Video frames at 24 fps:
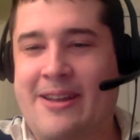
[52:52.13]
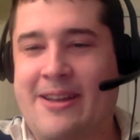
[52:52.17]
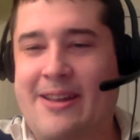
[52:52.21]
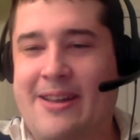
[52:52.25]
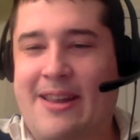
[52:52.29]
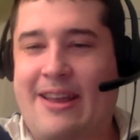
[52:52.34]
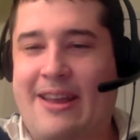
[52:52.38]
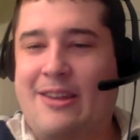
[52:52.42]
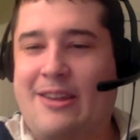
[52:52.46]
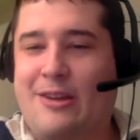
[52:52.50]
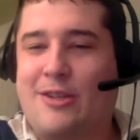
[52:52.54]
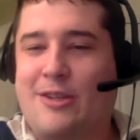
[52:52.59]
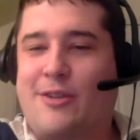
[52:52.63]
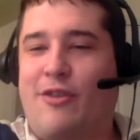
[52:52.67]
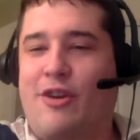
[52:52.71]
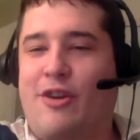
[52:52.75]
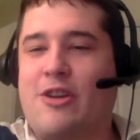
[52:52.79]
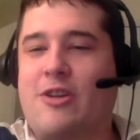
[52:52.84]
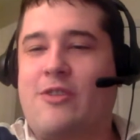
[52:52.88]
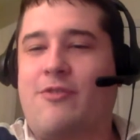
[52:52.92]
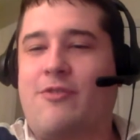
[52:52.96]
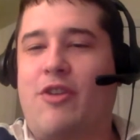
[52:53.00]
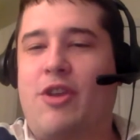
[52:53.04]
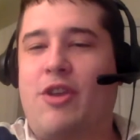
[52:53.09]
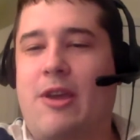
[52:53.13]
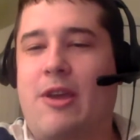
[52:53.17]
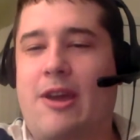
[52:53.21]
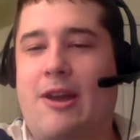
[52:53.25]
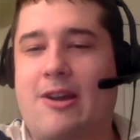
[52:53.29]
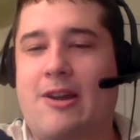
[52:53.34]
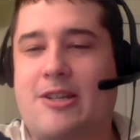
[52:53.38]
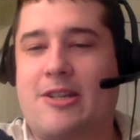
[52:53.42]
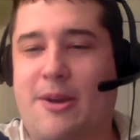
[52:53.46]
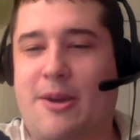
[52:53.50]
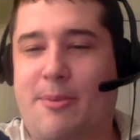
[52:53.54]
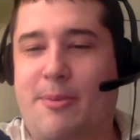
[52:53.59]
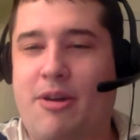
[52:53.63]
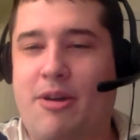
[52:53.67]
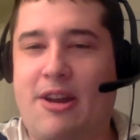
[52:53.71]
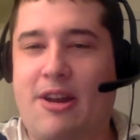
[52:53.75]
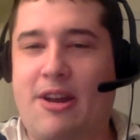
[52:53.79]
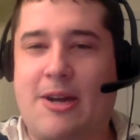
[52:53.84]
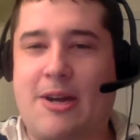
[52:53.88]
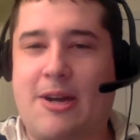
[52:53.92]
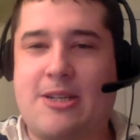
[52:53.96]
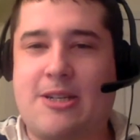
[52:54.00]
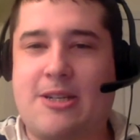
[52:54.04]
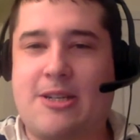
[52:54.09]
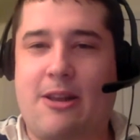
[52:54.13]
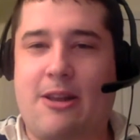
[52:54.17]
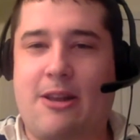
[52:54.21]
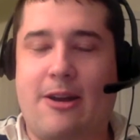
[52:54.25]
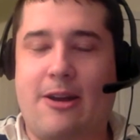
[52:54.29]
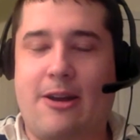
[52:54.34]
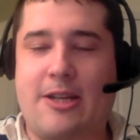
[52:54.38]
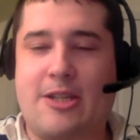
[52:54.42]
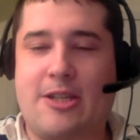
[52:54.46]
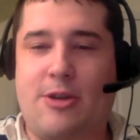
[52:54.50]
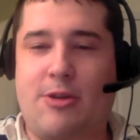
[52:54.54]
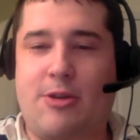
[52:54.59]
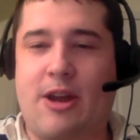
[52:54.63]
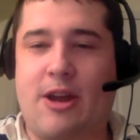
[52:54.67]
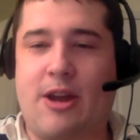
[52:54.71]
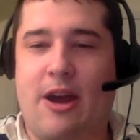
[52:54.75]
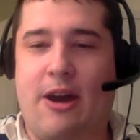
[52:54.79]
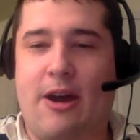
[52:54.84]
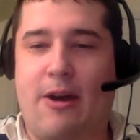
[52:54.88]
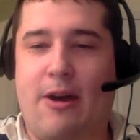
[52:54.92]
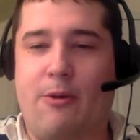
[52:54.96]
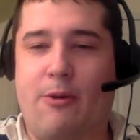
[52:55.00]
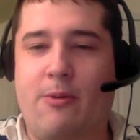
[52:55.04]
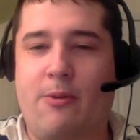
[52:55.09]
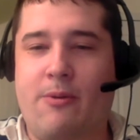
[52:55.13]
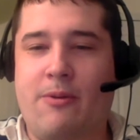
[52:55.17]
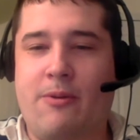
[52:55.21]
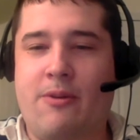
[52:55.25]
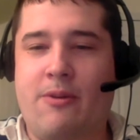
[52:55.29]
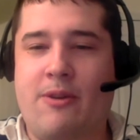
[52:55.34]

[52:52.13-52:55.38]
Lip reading: Like, those first few years are pretty much learn as you go.